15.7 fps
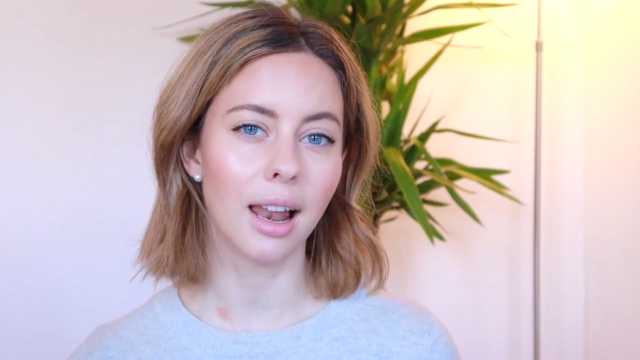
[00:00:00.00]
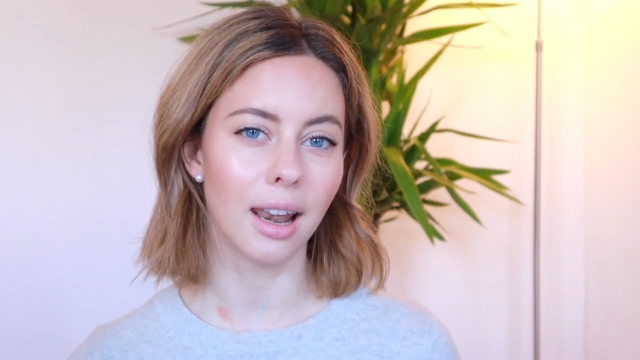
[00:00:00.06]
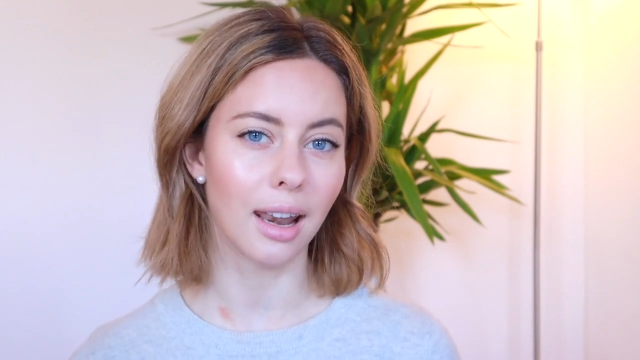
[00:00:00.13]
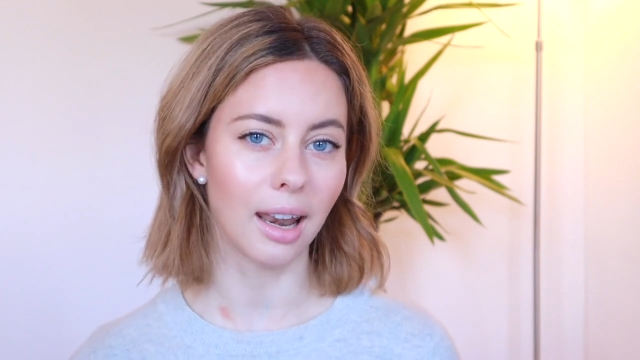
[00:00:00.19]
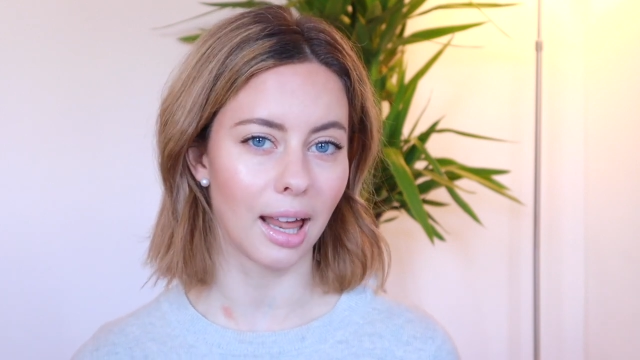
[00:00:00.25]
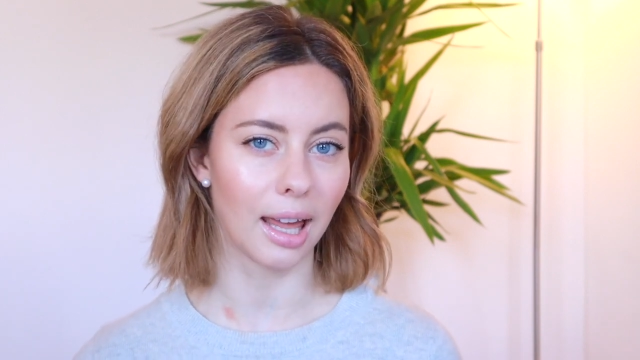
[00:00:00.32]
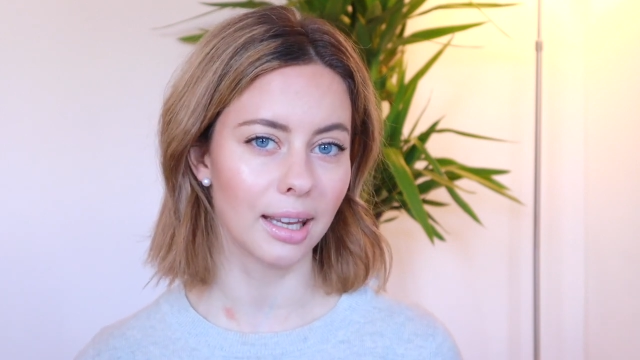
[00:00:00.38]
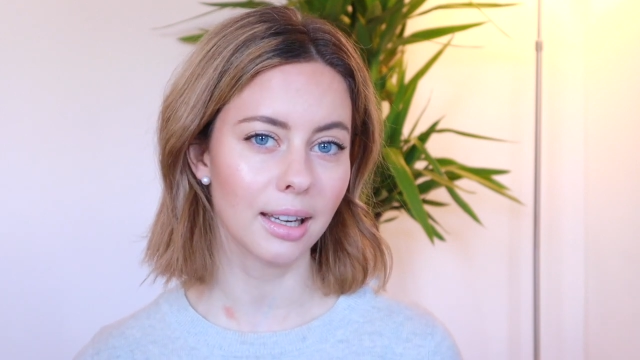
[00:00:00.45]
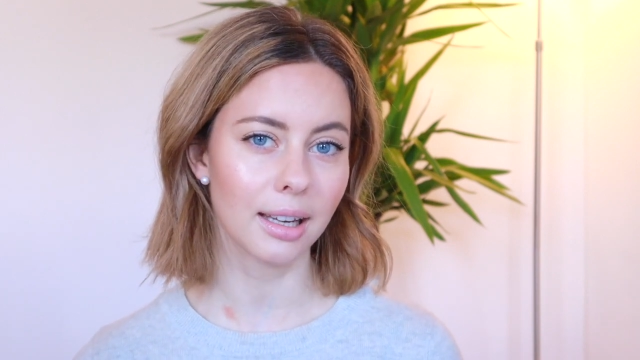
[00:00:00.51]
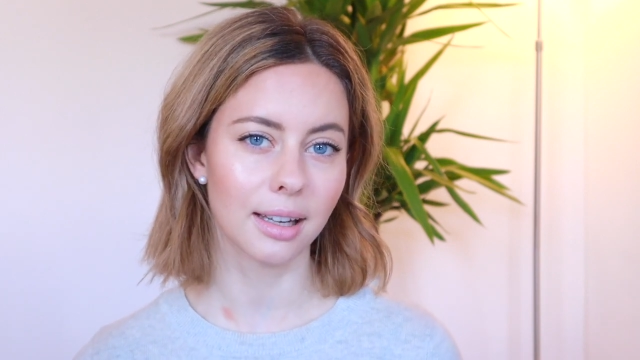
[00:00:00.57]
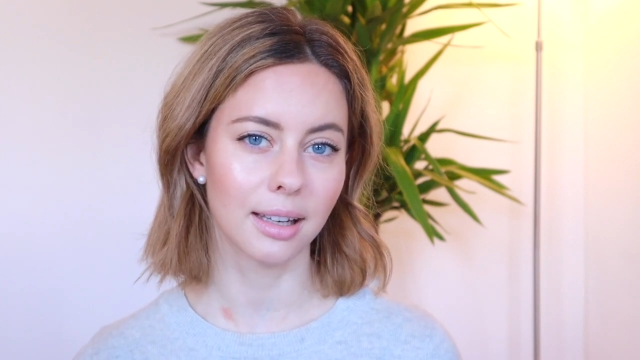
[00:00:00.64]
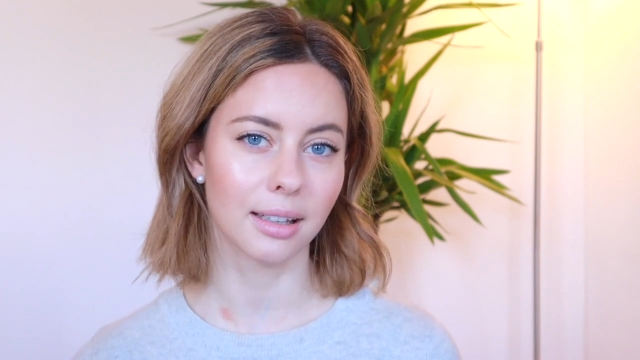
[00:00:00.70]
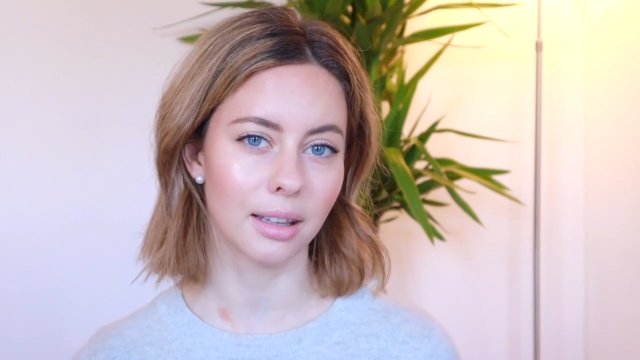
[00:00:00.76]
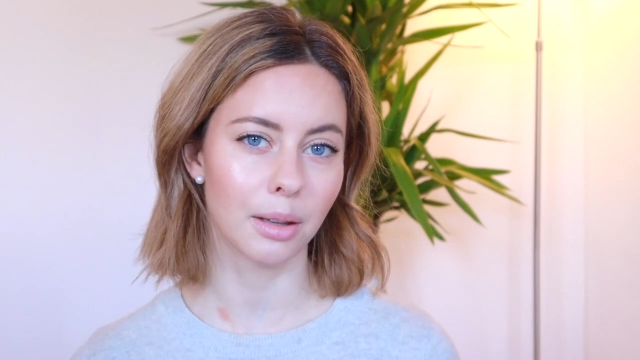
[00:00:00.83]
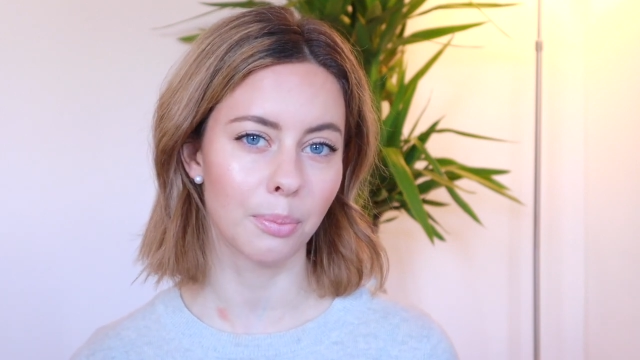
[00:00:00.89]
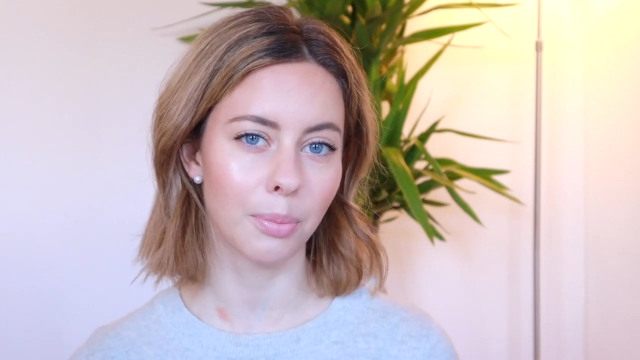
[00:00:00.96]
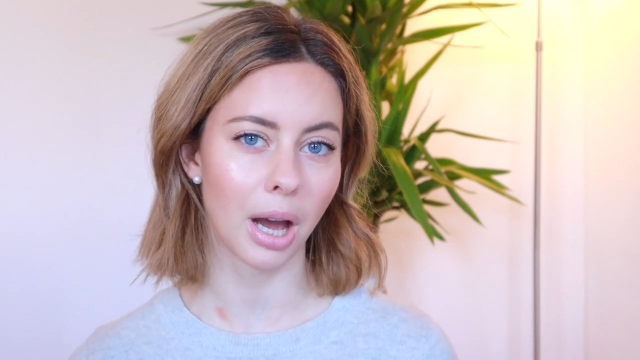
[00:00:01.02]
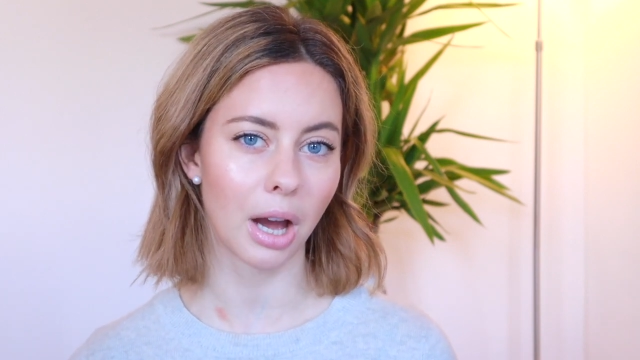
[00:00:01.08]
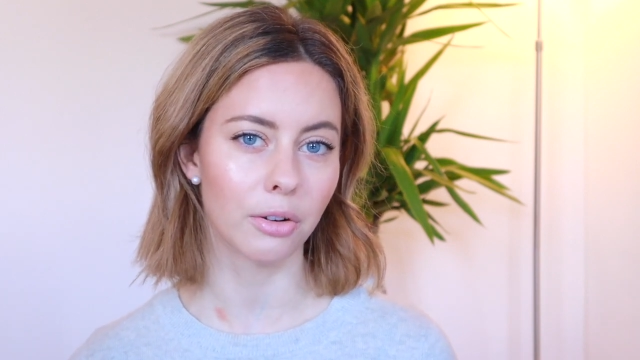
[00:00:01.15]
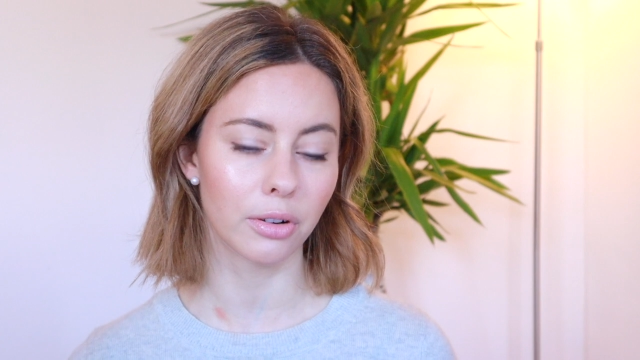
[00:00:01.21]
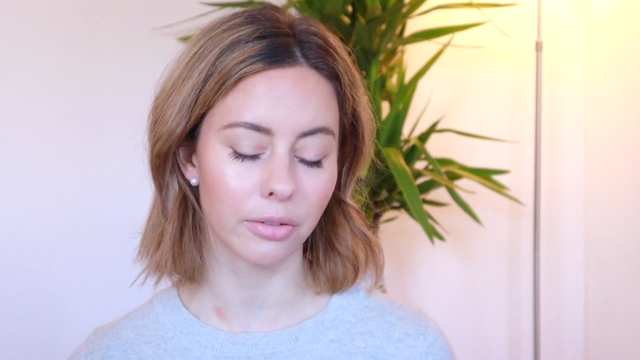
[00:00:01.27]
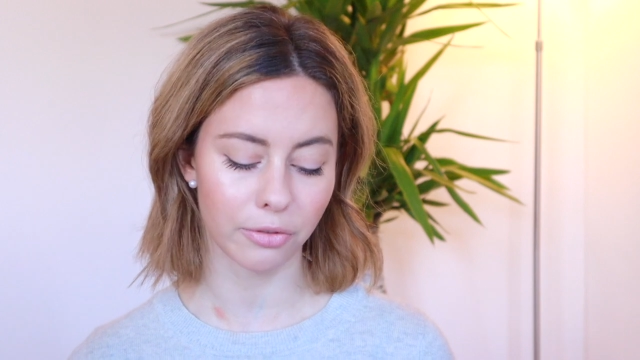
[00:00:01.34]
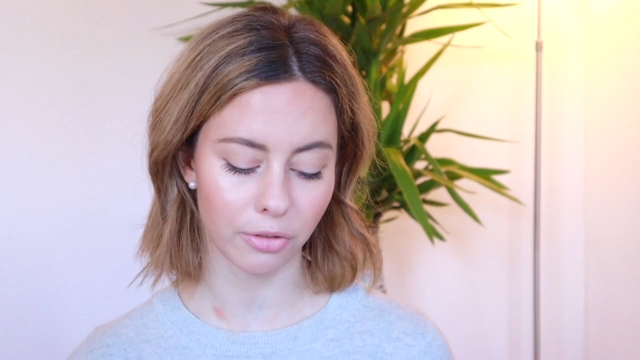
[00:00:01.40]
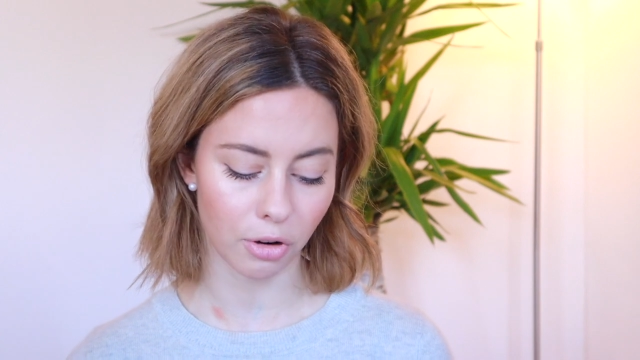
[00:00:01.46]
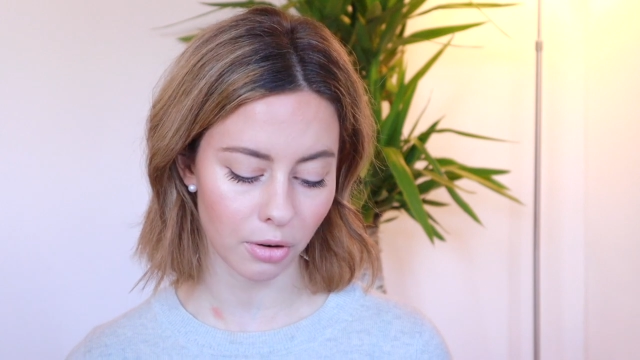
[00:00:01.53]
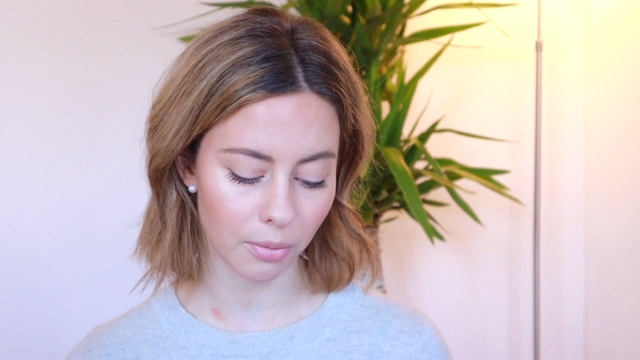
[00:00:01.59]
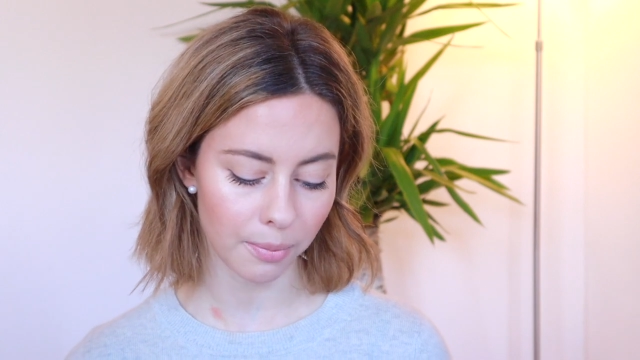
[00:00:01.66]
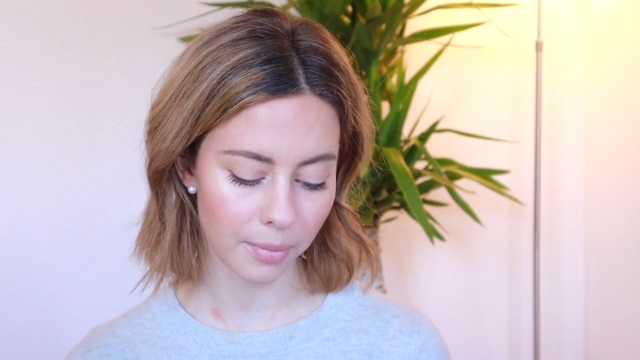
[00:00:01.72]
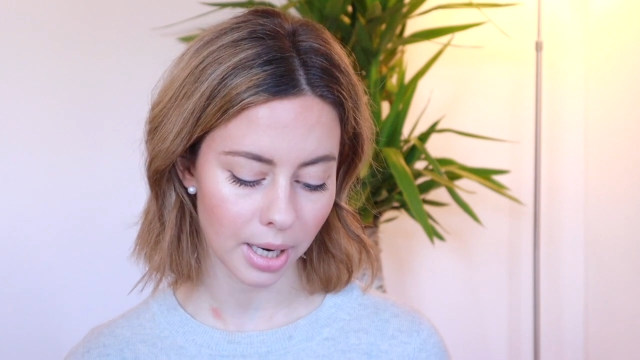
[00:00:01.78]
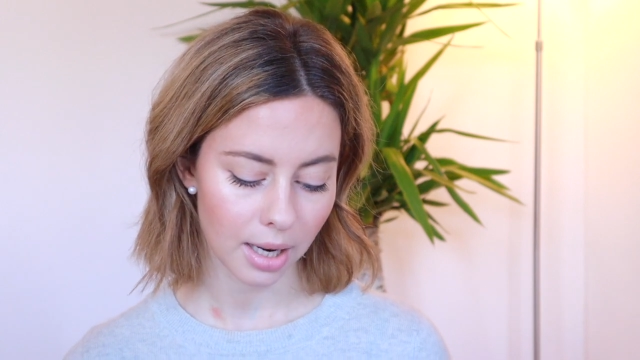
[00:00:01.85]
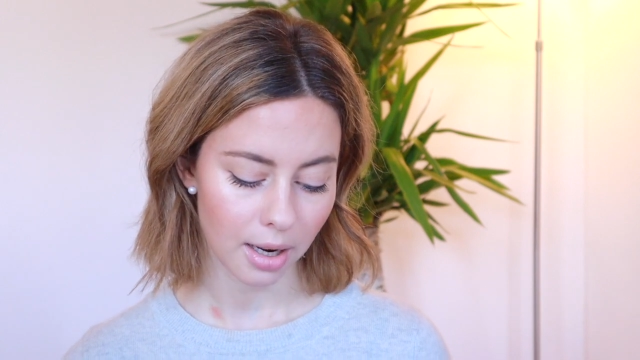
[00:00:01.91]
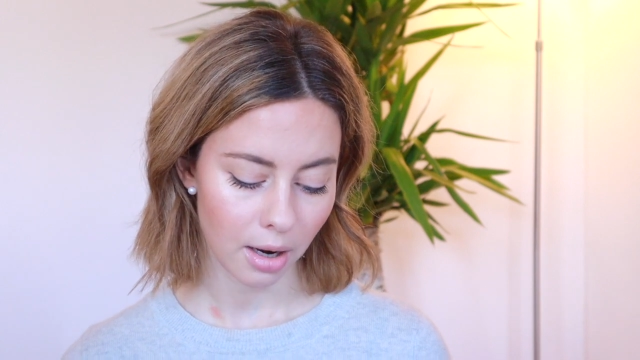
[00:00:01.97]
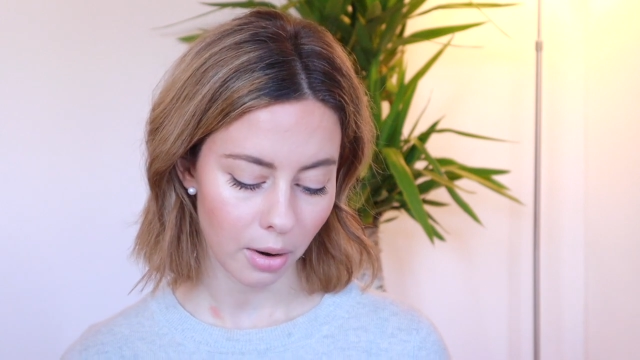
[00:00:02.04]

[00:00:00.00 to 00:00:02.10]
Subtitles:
like, the powder form,